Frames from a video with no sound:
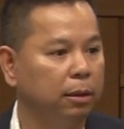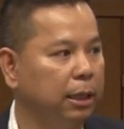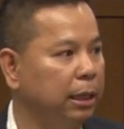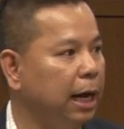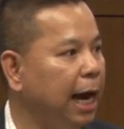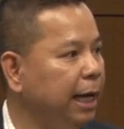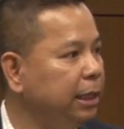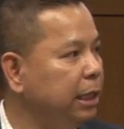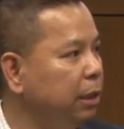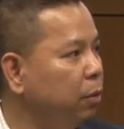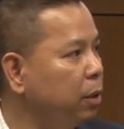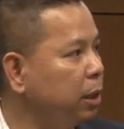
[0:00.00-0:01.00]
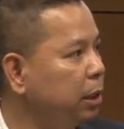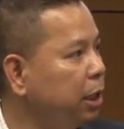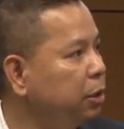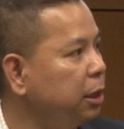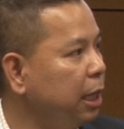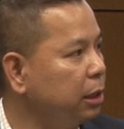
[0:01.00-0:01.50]
that IT
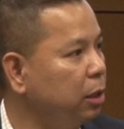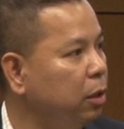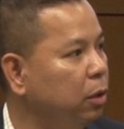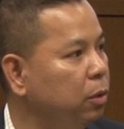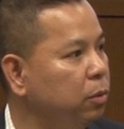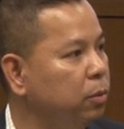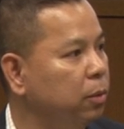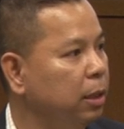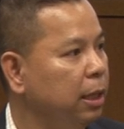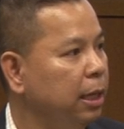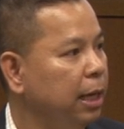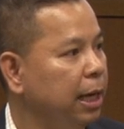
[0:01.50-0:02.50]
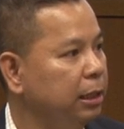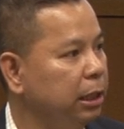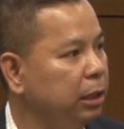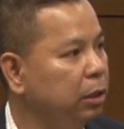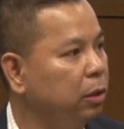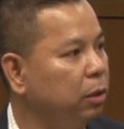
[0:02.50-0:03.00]
organization as a whole has
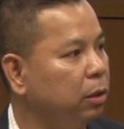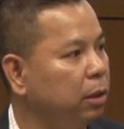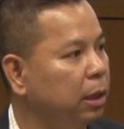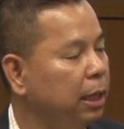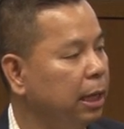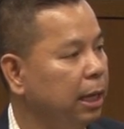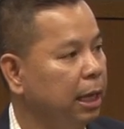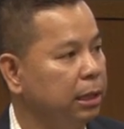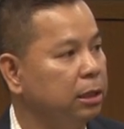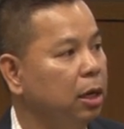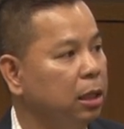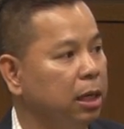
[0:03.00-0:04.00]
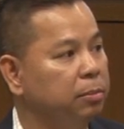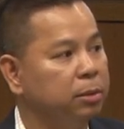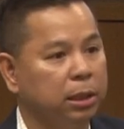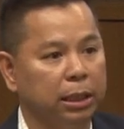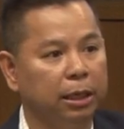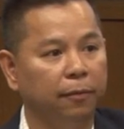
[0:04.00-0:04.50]
incurred has gone up
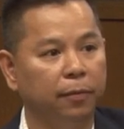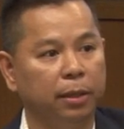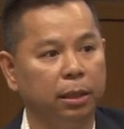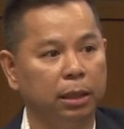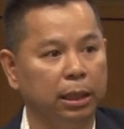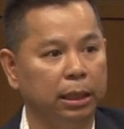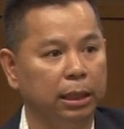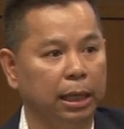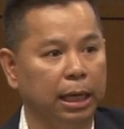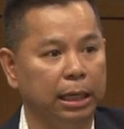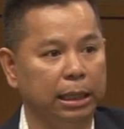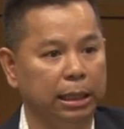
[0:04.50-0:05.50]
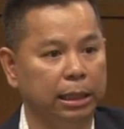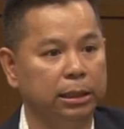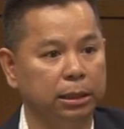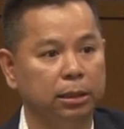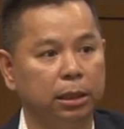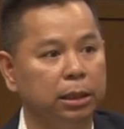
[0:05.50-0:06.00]
significantly, and it,
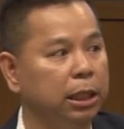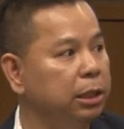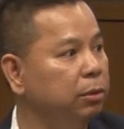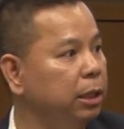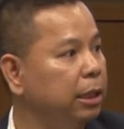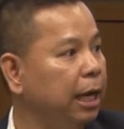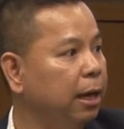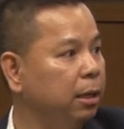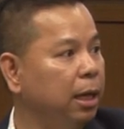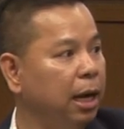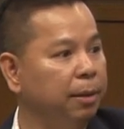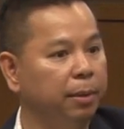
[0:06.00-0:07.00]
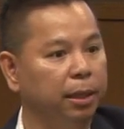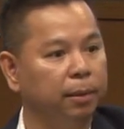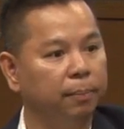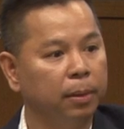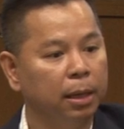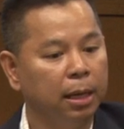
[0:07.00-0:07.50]
it's continually climbing.
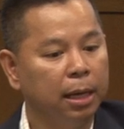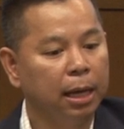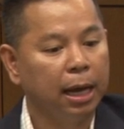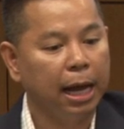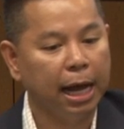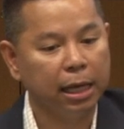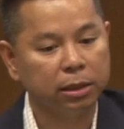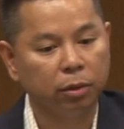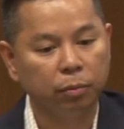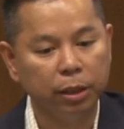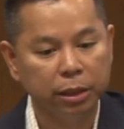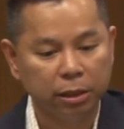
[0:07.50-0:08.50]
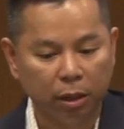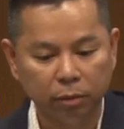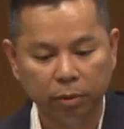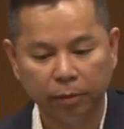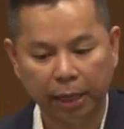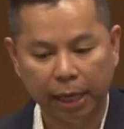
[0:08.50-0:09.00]
As a
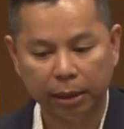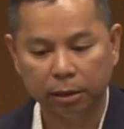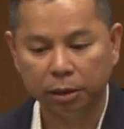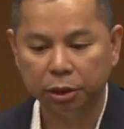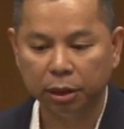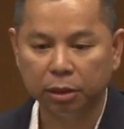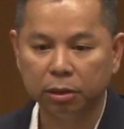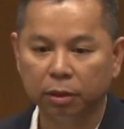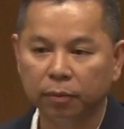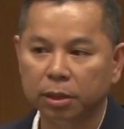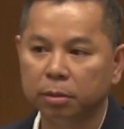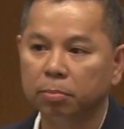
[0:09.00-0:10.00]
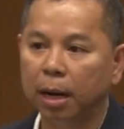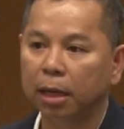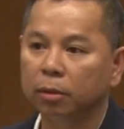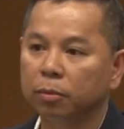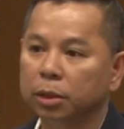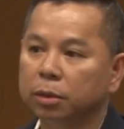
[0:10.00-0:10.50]
result of that, the shared services
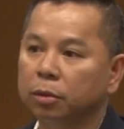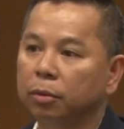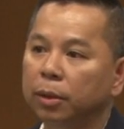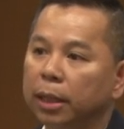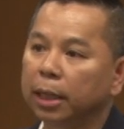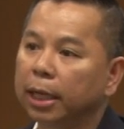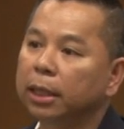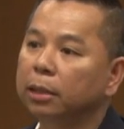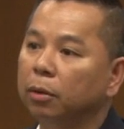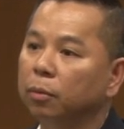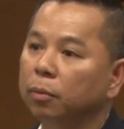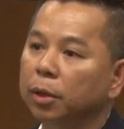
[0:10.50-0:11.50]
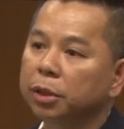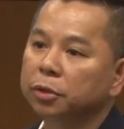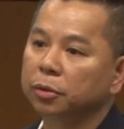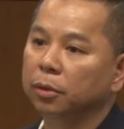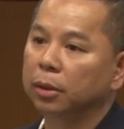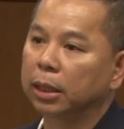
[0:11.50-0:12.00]
model was created
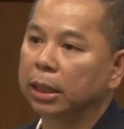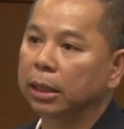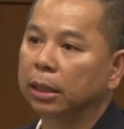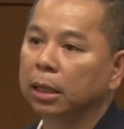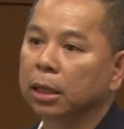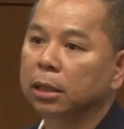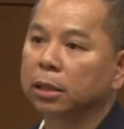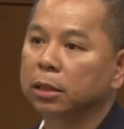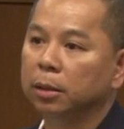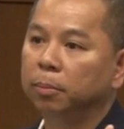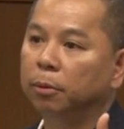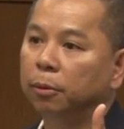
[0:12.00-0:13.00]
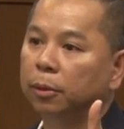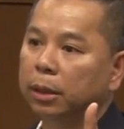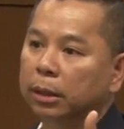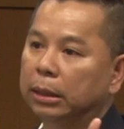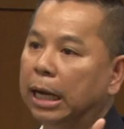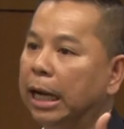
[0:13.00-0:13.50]
originally to
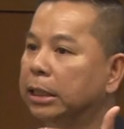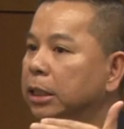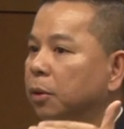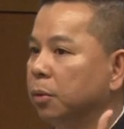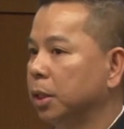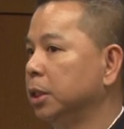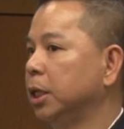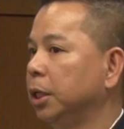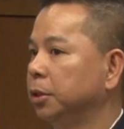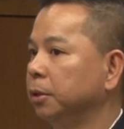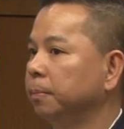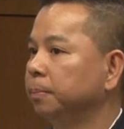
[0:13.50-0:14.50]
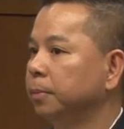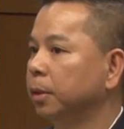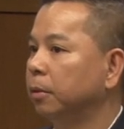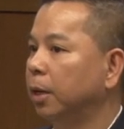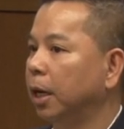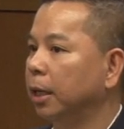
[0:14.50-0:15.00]
support IT organization,
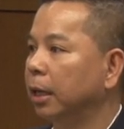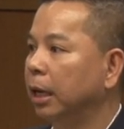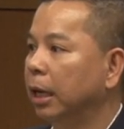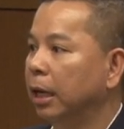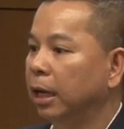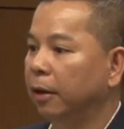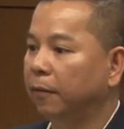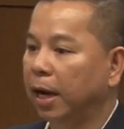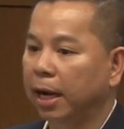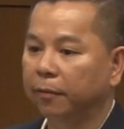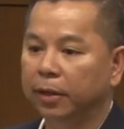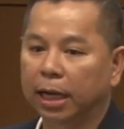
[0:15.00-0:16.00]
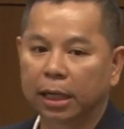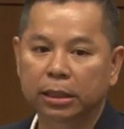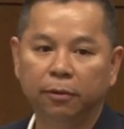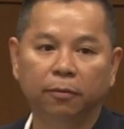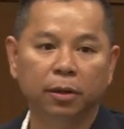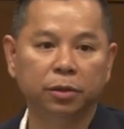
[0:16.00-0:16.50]
right? If I have an
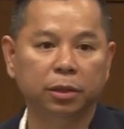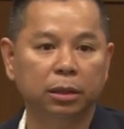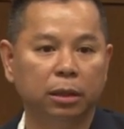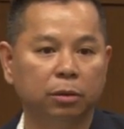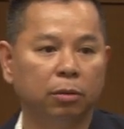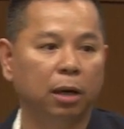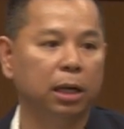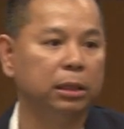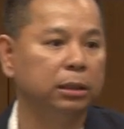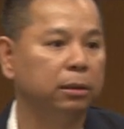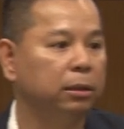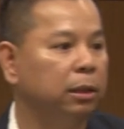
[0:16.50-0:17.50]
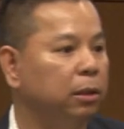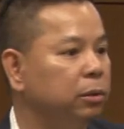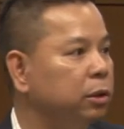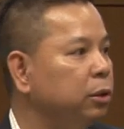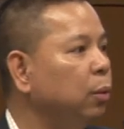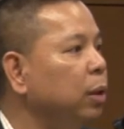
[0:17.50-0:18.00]
IT function across, you
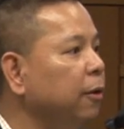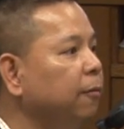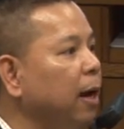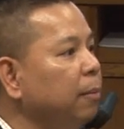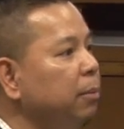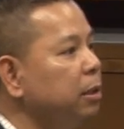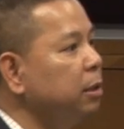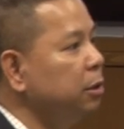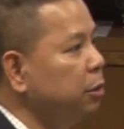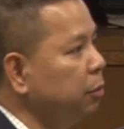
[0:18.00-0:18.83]
know, 25 business